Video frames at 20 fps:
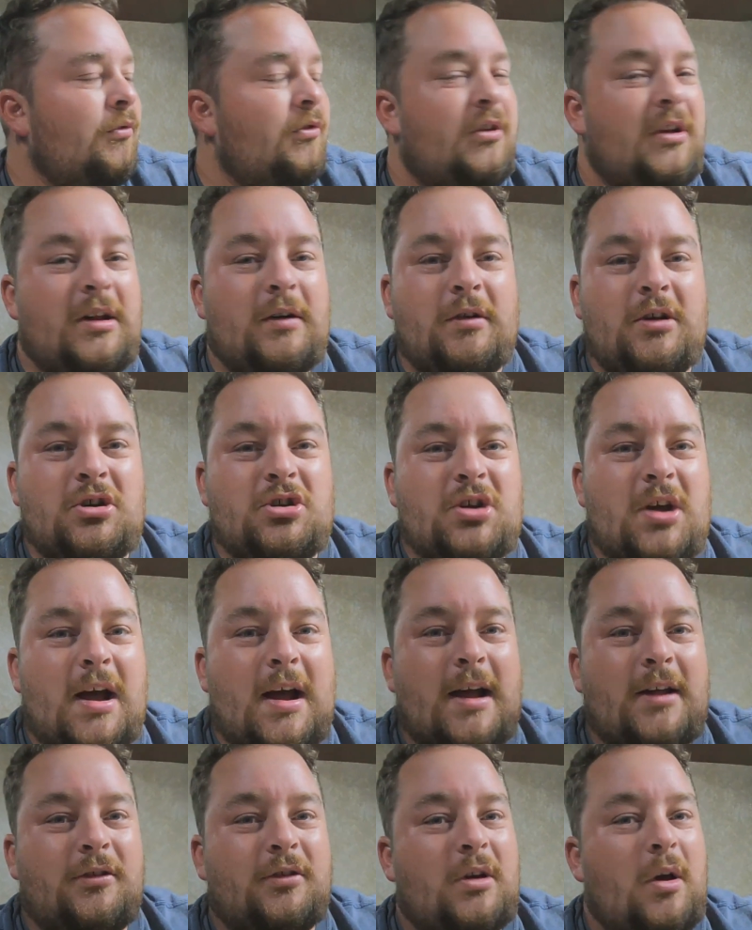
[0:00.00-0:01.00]
scenery
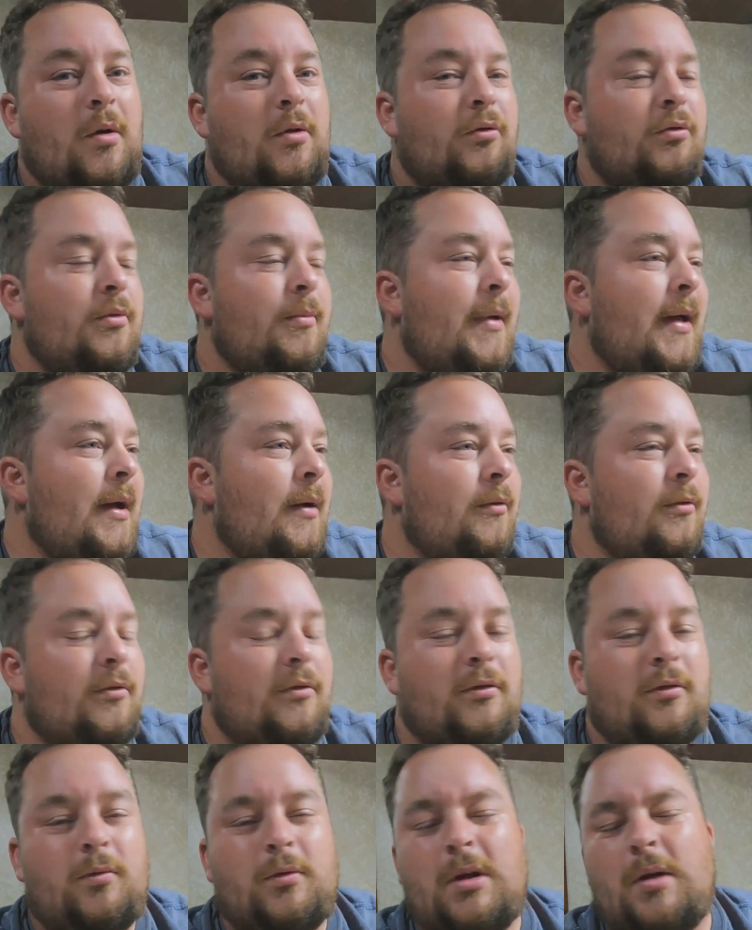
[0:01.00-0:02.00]
shots, going through the
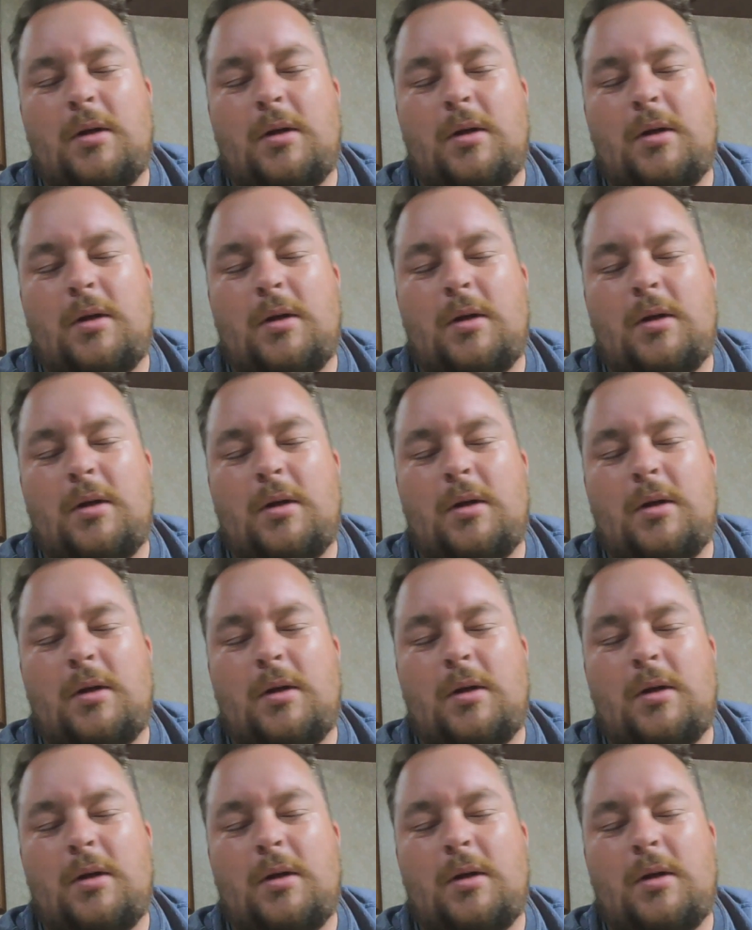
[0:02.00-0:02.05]
mountains,